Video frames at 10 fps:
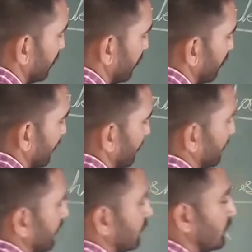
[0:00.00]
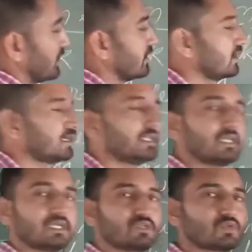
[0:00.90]
Konkan were under
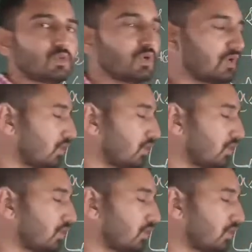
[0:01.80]
the control